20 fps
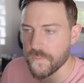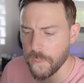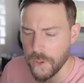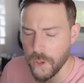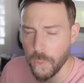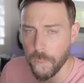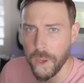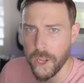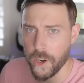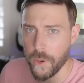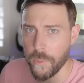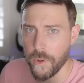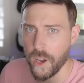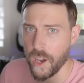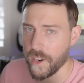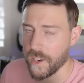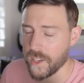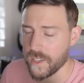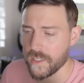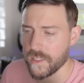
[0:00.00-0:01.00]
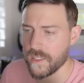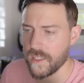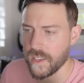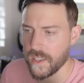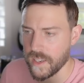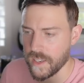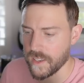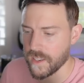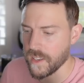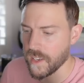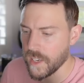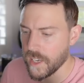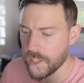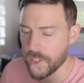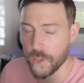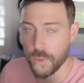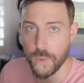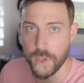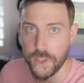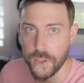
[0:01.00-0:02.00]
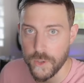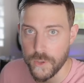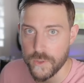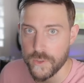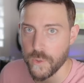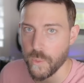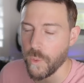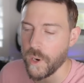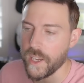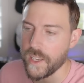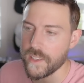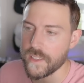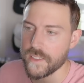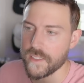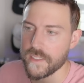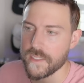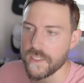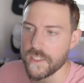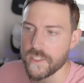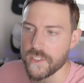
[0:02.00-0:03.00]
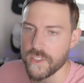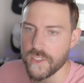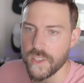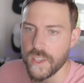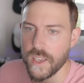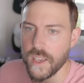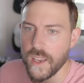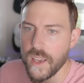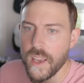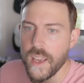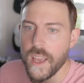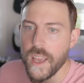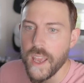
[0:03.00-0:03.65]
to build better products, and to reduce waste essentially.